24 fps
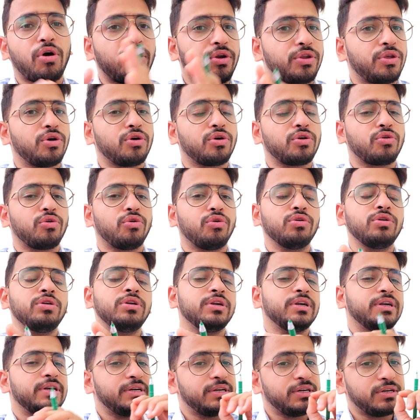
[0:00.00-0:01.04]
on your own,
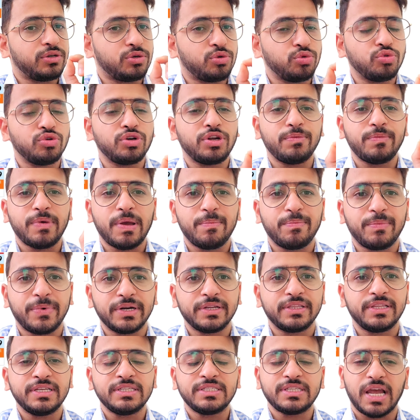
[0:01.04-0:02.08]
do remember
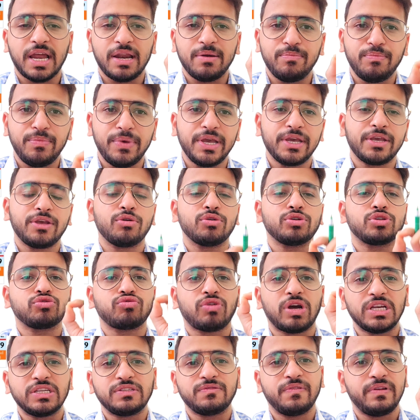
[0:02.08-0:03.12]
this and make your
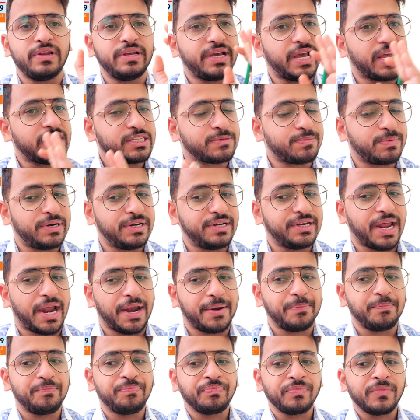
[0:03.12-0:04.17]
choice filling as well
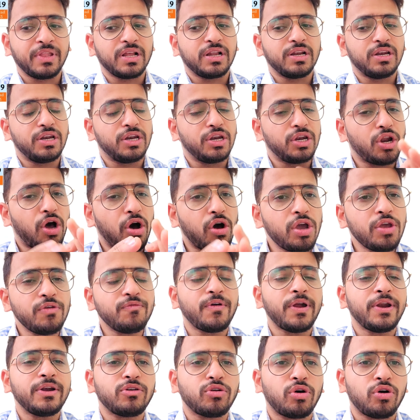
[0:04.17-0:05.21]
that. Now
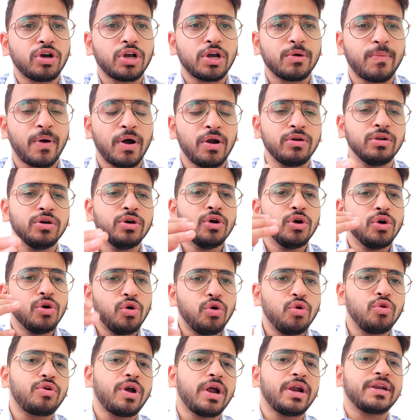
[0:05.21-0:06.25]
if I talk about
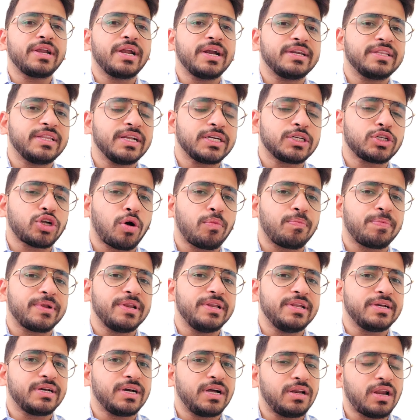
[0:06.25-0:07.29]
who can get the top
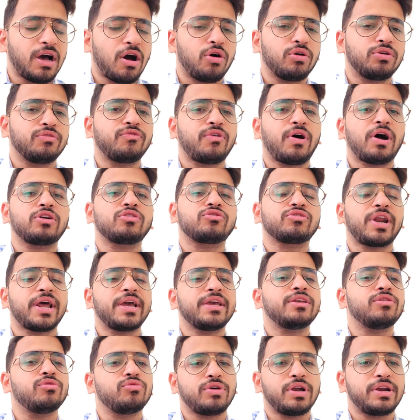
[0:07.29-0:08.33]
clinical, on what
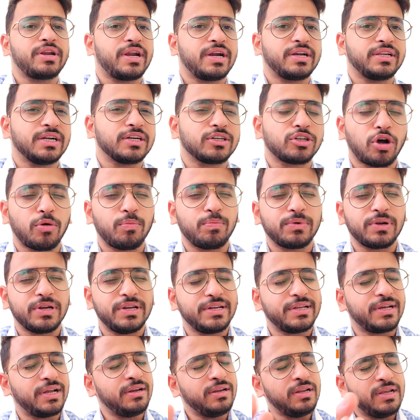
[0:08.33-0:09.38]
rank you can get the top
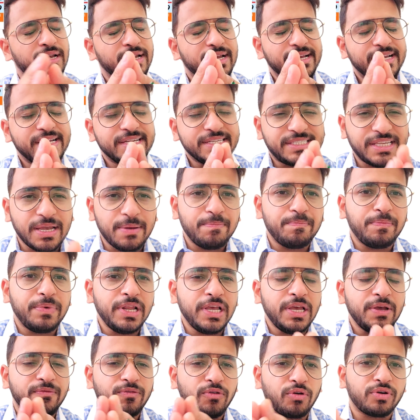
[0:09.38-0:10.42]
clinical,
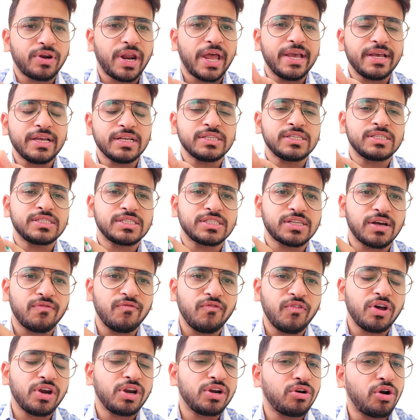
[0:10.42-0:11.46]
simply if your rank is
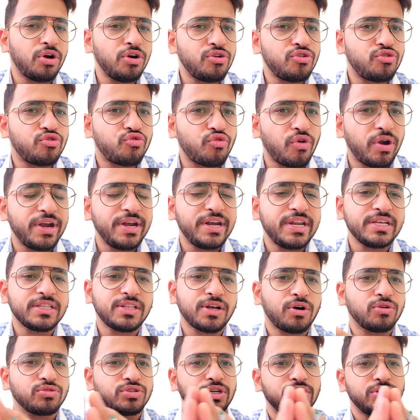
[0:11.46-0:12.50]
somewhere around
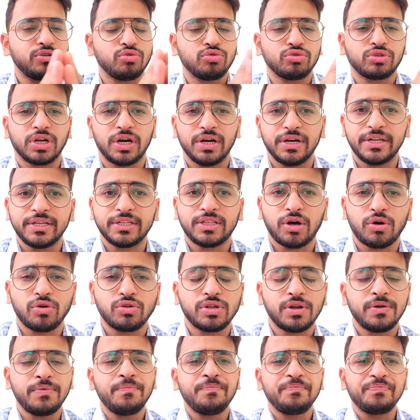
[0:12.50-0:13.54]
20,000 to
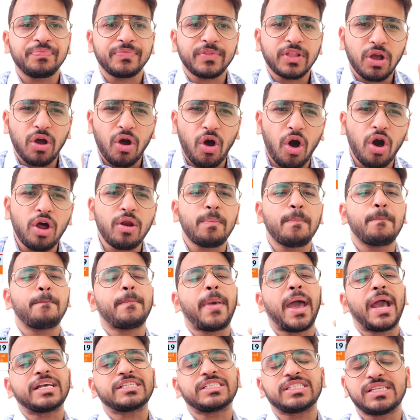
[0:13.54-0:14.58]
30,000 or
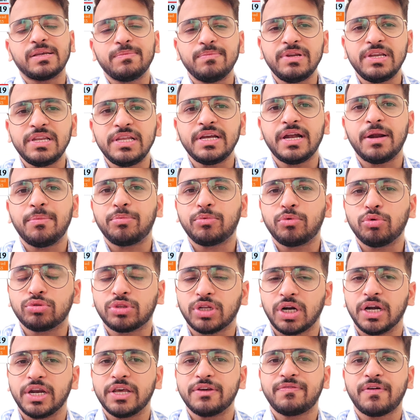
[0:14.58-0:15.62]
maximally up to
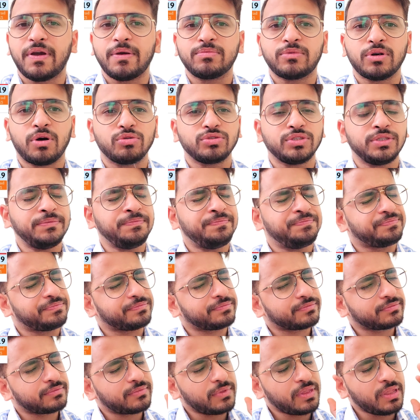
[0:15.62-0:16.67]
35,000,
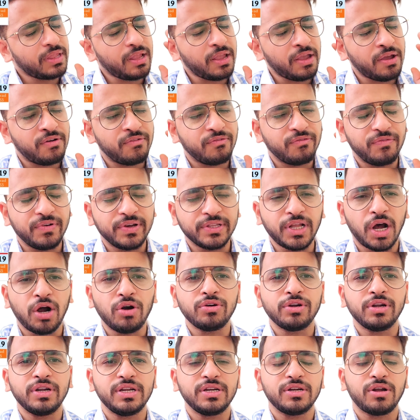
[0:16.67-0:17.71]

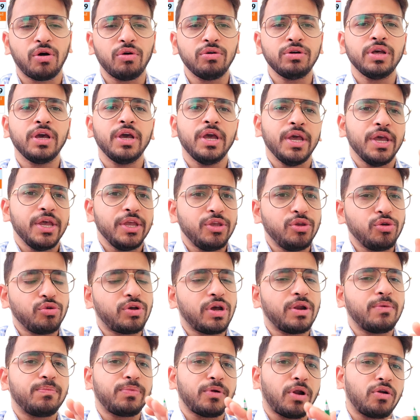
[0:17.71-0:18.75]
without any doubt, you
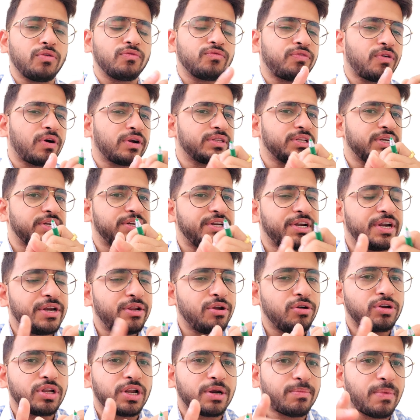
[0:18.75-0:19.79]
can plan for the
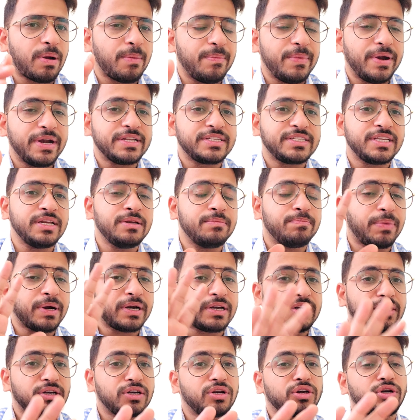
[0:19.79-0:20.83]
radioderma medicine
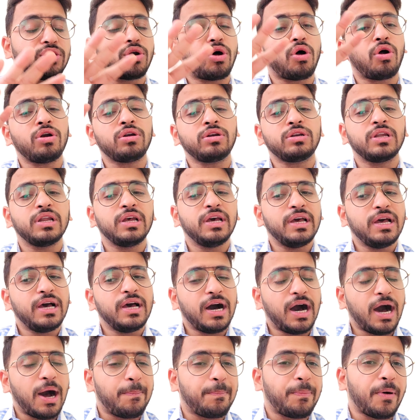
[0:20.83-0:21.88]
but not
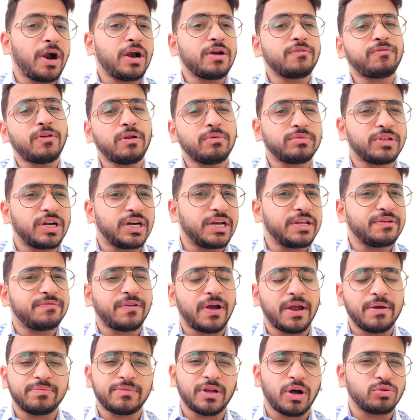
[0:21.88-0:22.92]
apart from
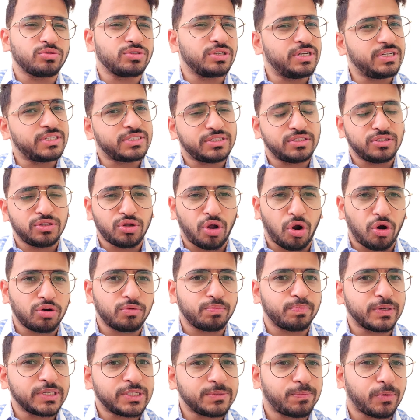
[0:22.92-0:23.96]
35,000 it's
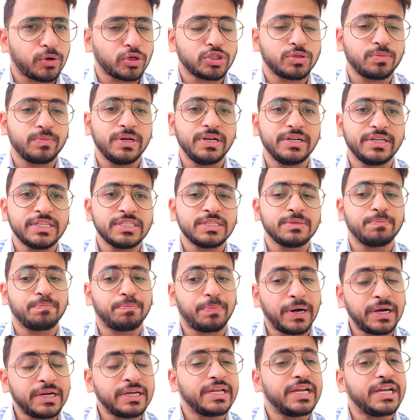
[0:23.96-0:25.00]
not much possibilities
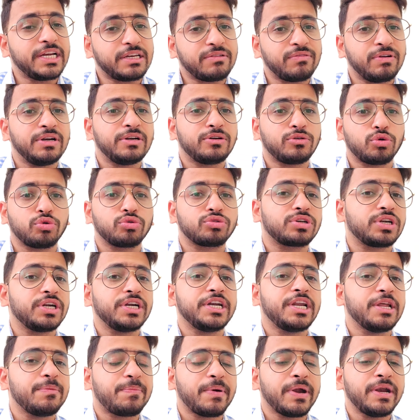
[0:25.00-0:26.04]
but it will totally
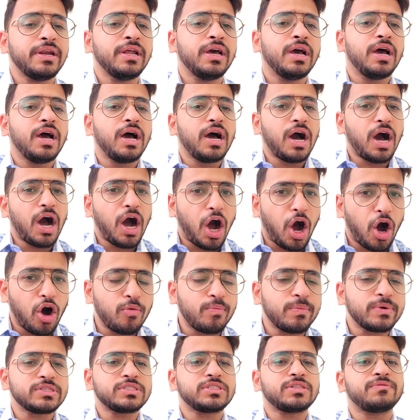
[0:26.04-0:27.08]
depend how
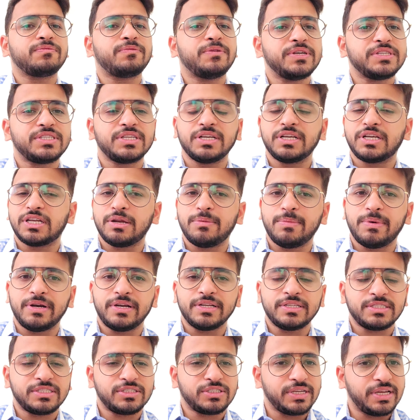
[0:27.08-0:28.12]
much the fees increment
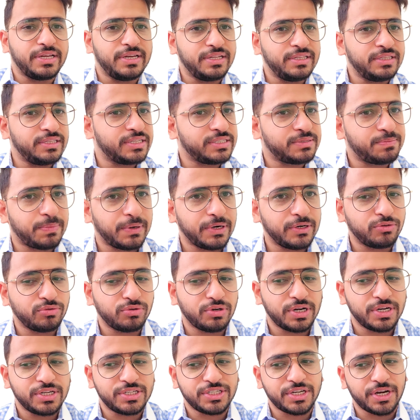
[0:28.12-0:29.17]
is seen in this
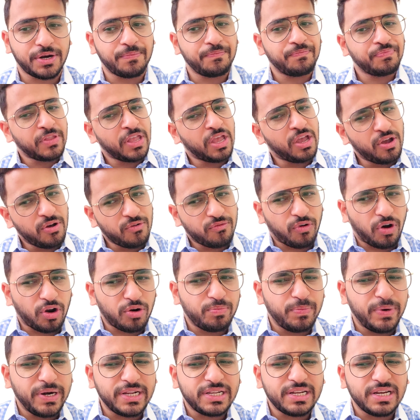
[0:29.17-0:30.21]
particular state. For
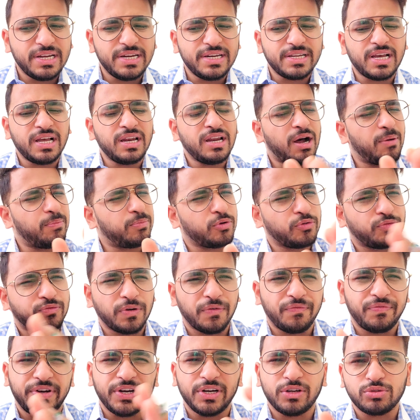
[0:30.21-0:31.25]
mid clinical up to
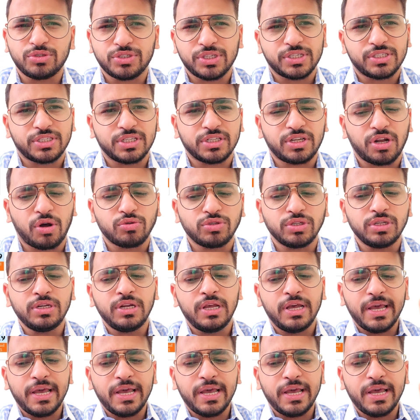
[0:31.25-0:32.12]
50 to 60,000